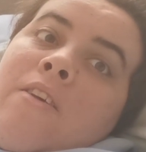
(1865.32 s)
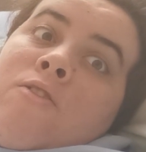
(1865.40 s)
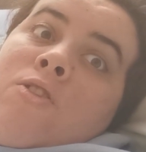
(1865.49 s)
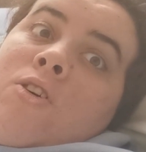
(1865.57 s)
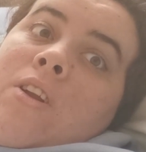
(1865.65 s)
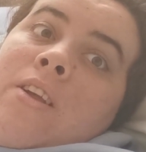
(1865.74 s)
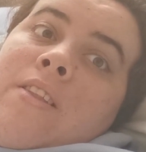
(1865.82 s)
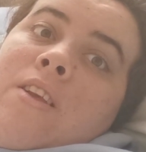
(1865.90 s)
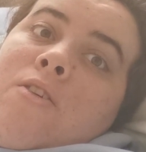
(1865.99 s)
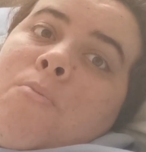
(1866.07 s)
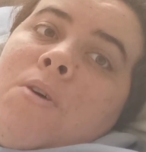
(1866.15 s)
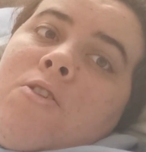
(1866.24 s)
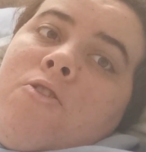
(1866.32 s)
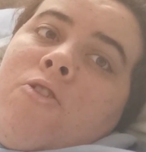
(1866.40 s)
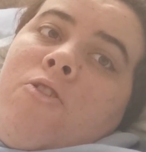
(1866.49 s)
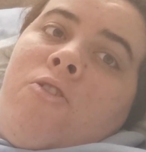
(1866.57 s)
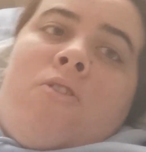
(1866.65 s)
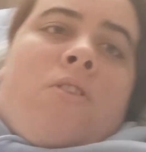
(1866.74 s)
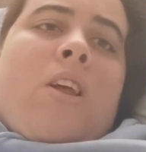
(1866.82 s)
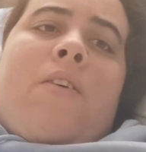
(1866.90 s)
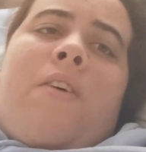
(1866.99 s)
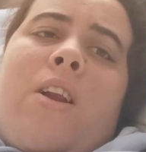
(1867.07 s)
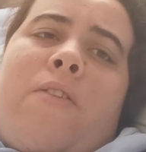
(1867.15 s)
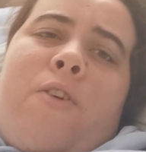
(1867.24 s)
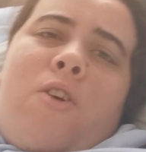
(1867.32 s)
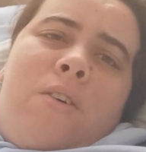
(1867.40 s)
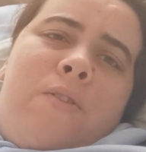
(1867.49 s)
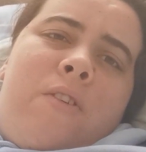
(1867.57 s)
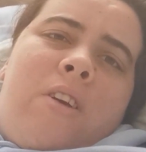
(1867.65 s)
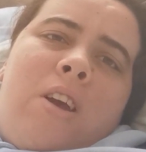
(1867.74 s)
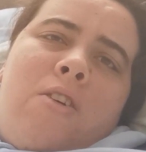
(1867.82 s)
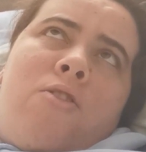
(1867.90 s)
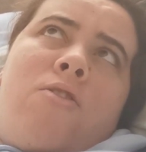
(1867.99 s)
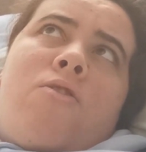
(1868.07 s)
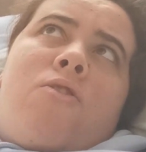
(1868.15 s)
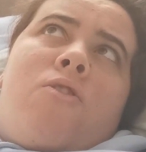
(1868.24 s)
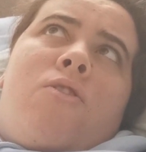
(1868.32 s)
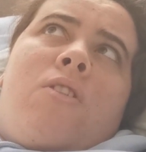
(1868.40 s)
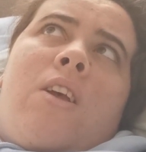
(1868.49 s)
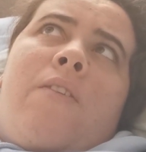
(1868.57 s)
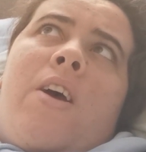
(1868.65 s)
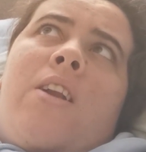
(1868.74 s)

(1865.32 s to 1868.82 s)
is not in this much. They've had a few conversations. They've